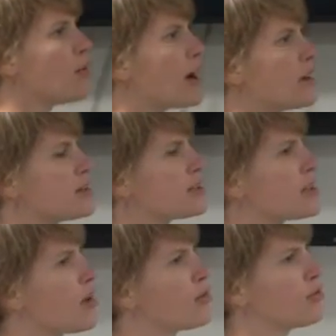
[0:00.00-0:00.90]
about
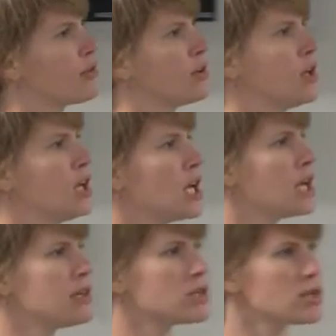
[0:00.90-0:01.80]
yourself.
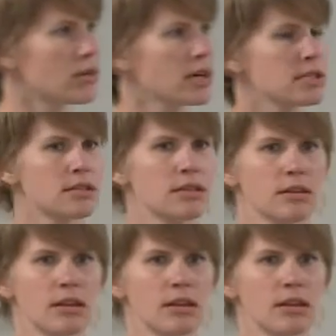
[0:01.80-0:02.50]
In short,